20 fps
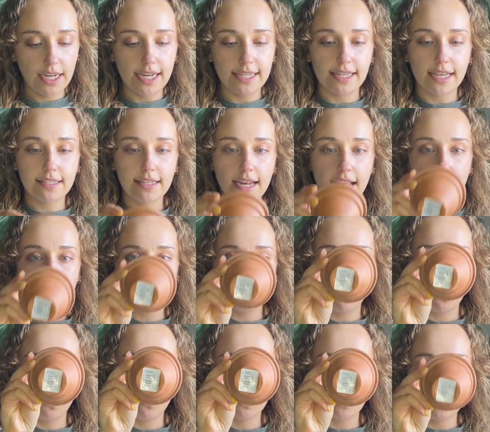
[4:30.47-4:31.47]
It doesn't have a
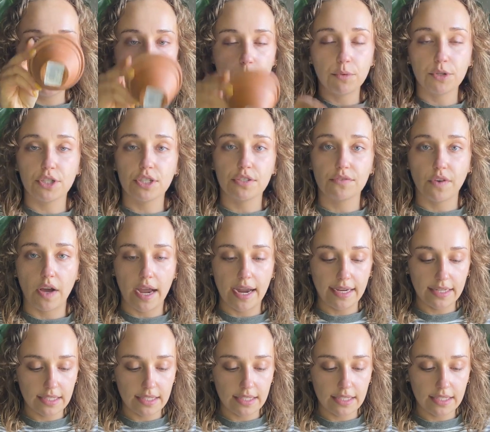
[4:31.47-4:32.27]
hole in it, which is fine